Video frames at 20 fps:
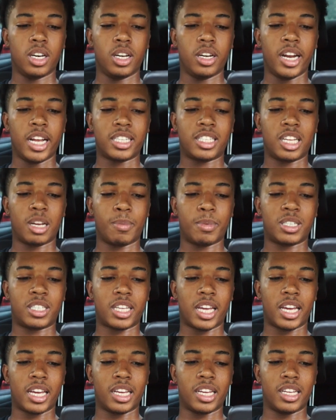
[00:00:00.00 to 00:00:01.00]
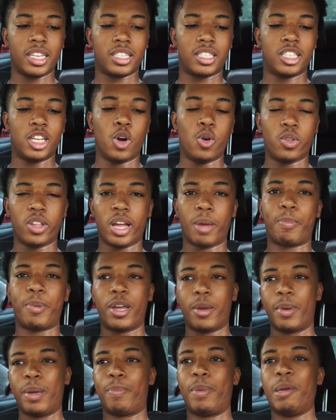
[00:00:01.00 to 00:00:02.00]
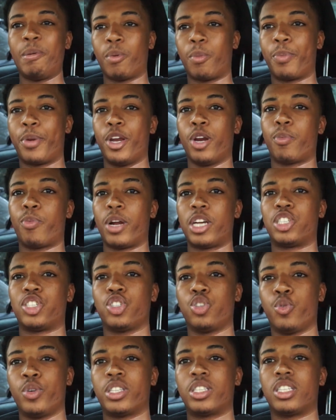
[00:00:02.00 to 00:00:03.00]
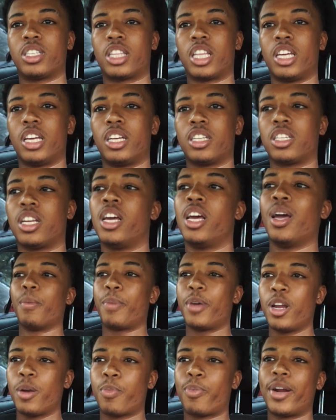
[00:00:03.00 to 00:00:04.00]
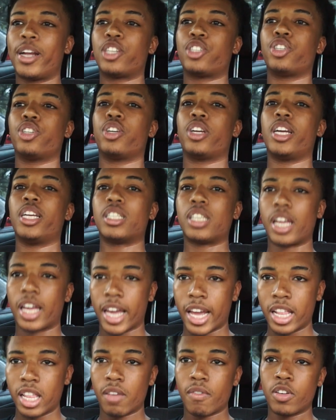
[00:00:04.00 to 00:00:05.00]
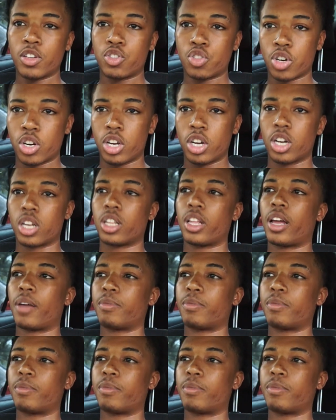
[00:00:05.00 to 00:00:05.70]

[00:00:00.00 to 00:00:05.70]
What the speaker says: Next thing I'm gonna say is, don't let people peer pressure you into things. Peer pressure is a hell of a drug.